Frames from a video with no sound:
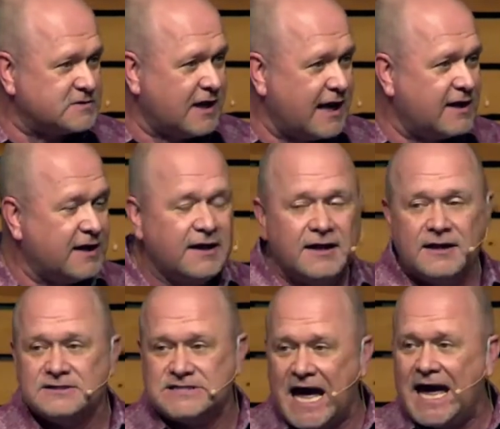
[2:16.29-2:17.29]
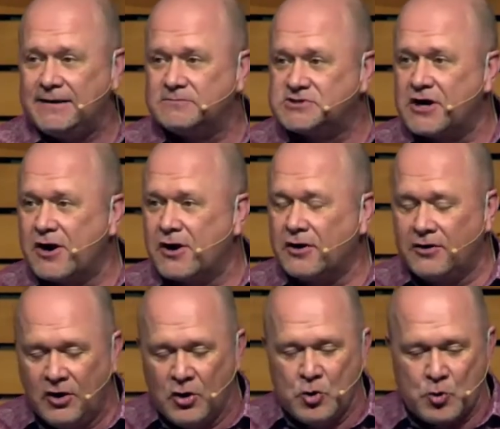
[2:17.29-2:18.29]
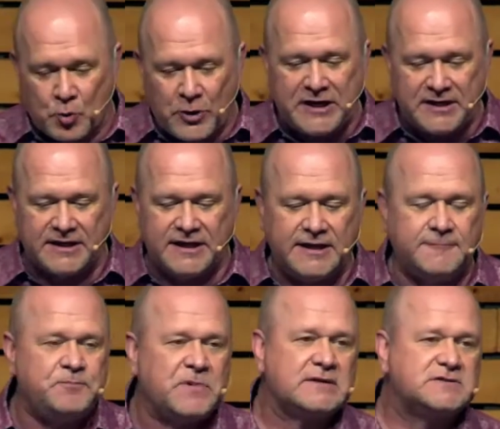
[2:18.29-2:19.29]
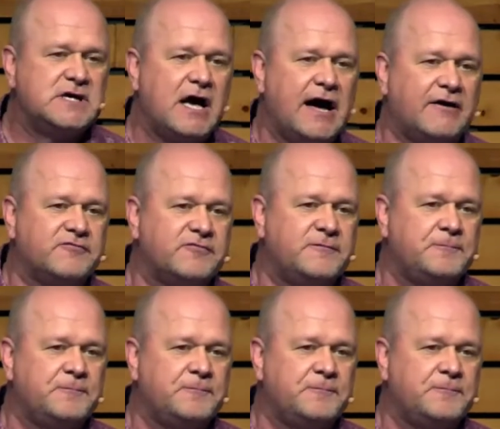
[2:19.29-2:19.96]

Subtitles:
Like, times are really tough.